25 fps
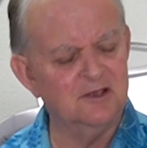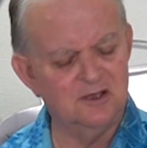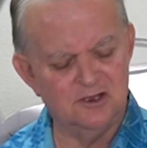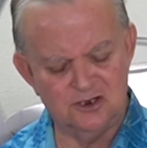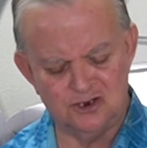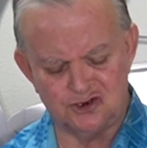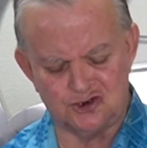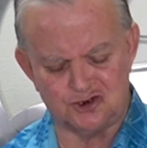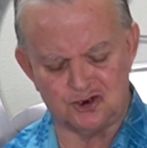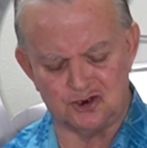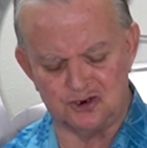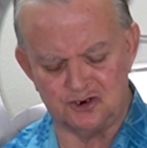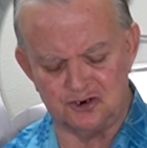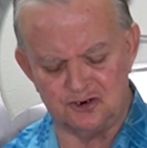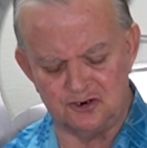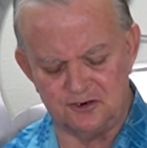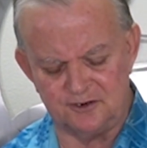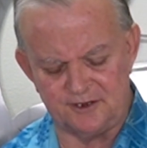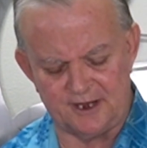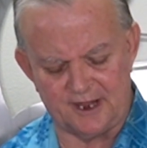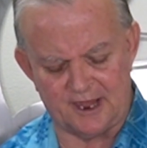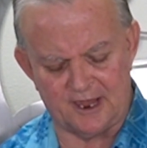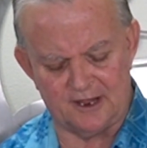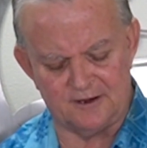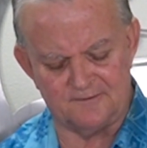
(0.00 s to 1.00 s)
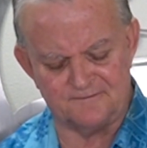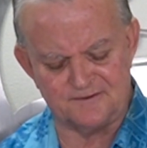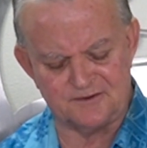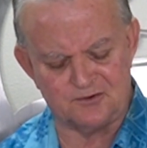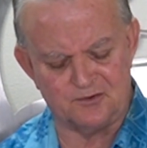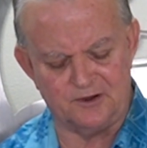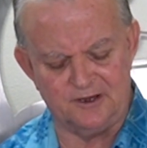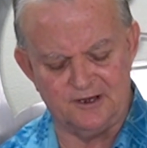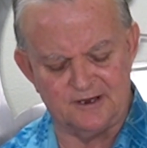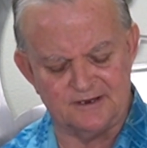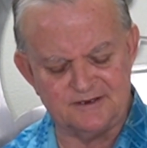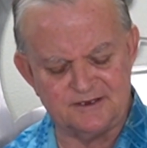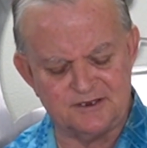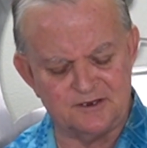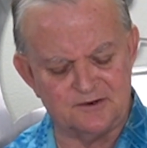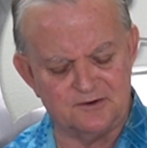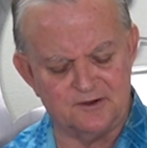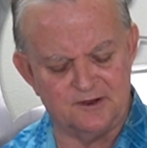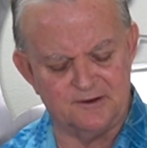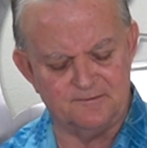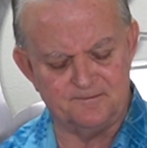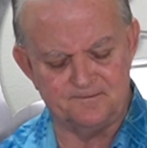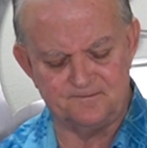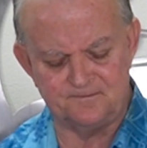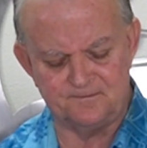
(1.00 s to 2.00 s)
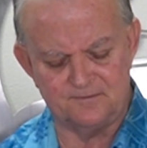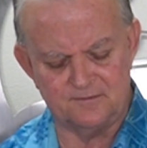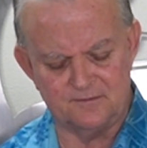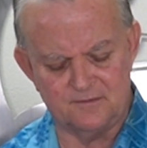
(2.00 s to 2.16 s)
sugar, a tad of sweetness to it.